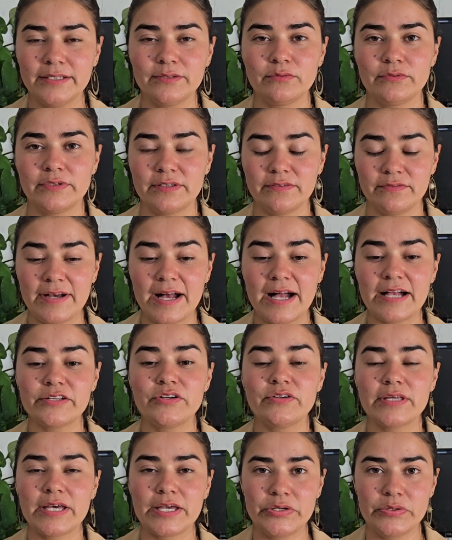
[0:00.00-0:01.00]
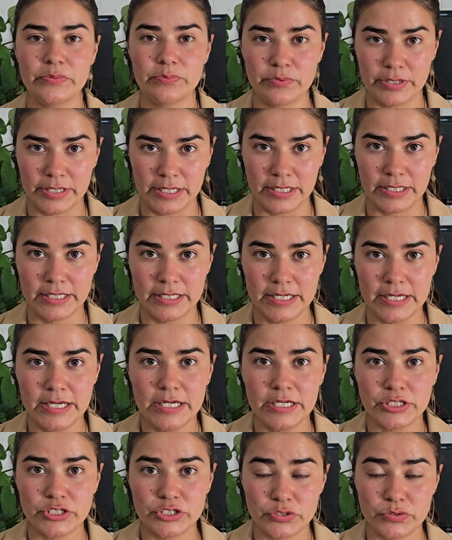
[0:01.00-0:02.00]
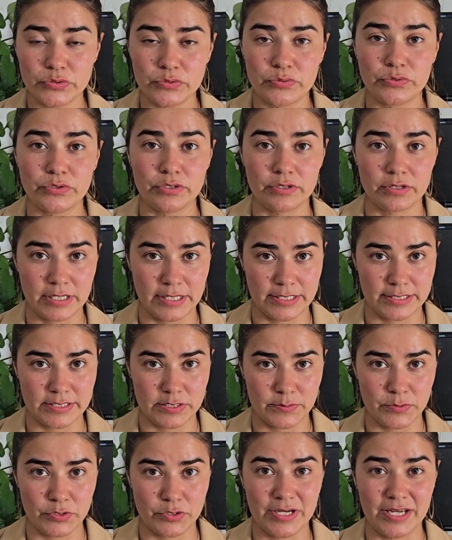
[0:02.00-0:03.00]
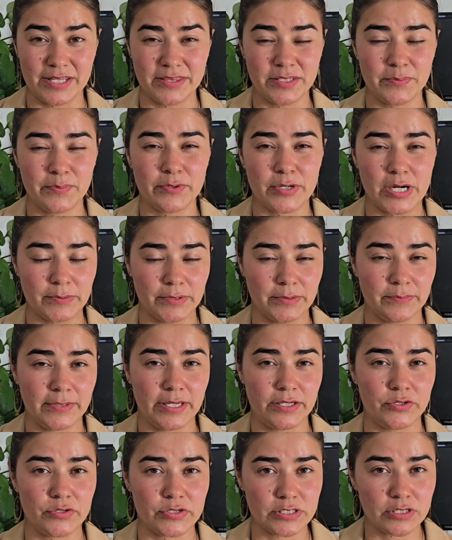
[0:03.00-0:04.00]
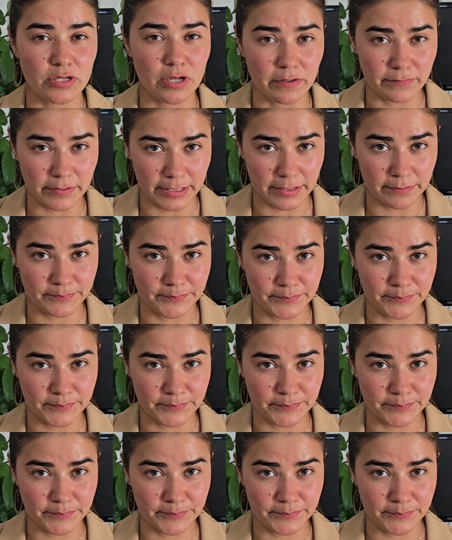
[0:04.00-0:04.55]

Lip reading: The value that you bring to your customer and the problem that you're solving.